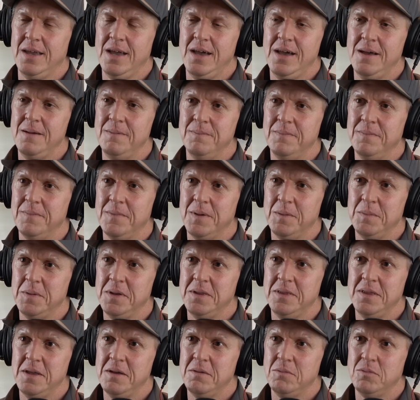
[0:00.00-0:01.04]
Yeah, I
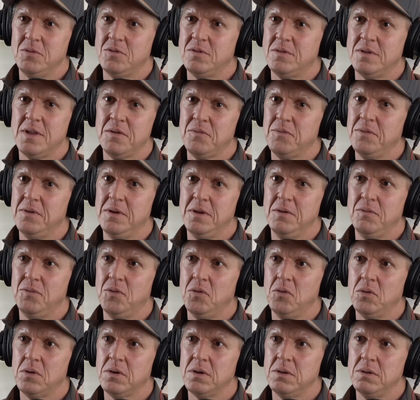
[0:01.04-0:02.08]
mean, there was definitely
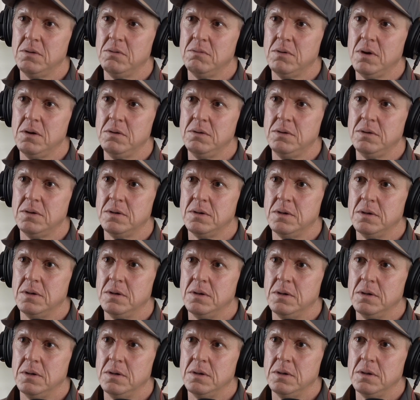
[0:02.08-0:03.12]
a fork in the road.
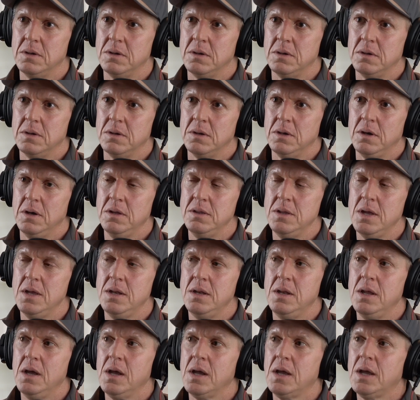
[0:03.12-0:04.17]
And
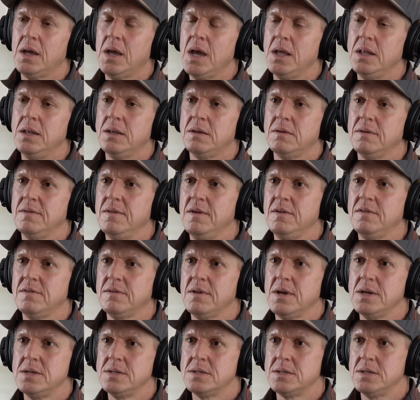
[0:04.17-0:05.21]
then getting to
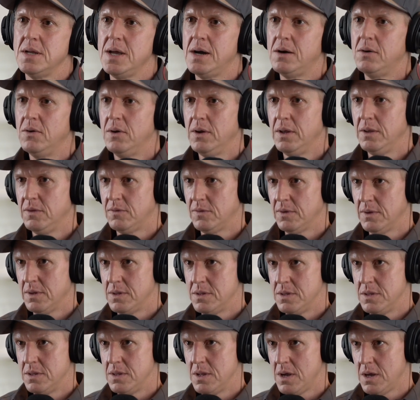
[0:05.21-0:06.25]
this stage now is
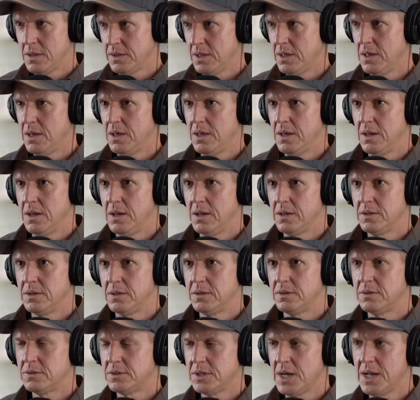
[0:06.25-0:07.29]
another
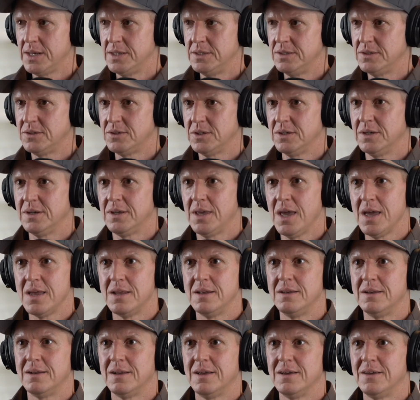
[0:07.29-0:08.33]
challenge
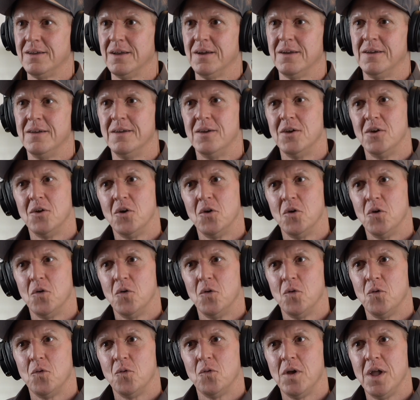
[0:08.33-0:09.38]
again. Like,
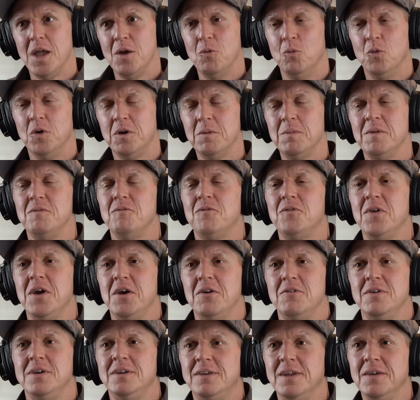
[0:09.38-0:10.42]
it would have been
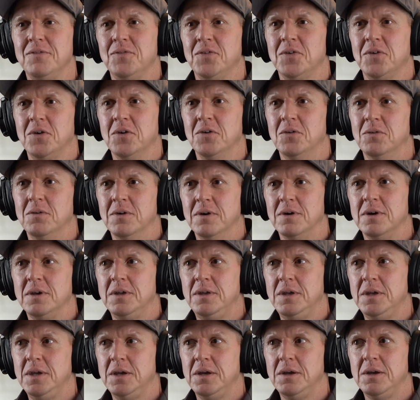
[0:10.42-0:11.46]
very difficult
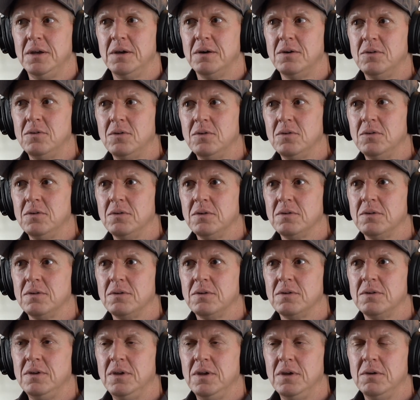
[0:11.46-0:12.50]
a year or
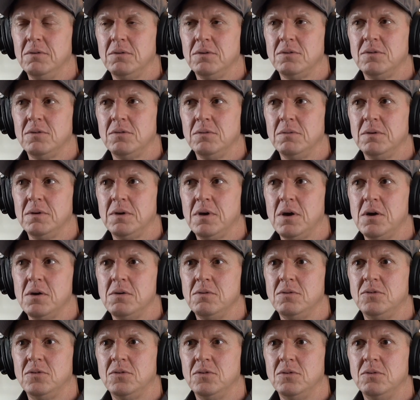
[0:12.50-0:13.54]
two
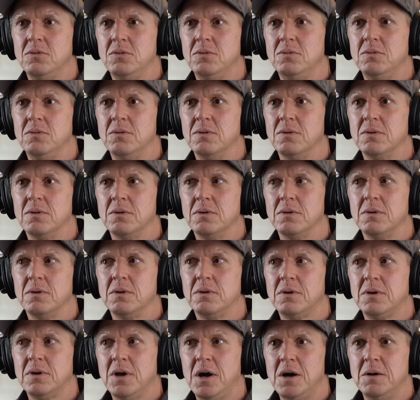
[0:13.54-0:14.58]
ago to
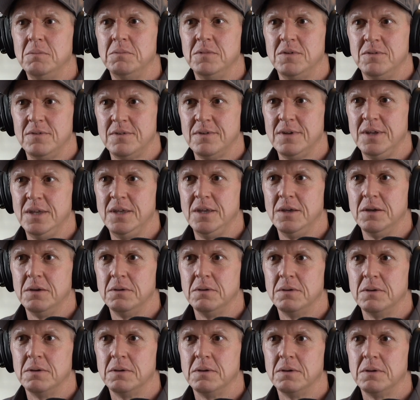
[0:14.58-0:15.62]
come and see
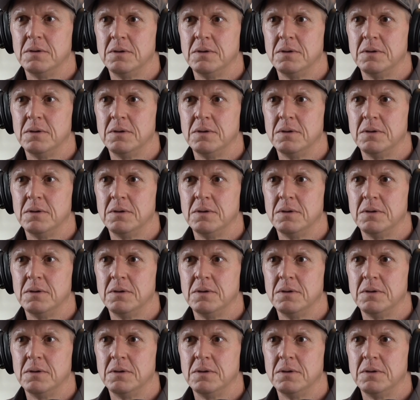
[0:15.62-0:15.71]
you.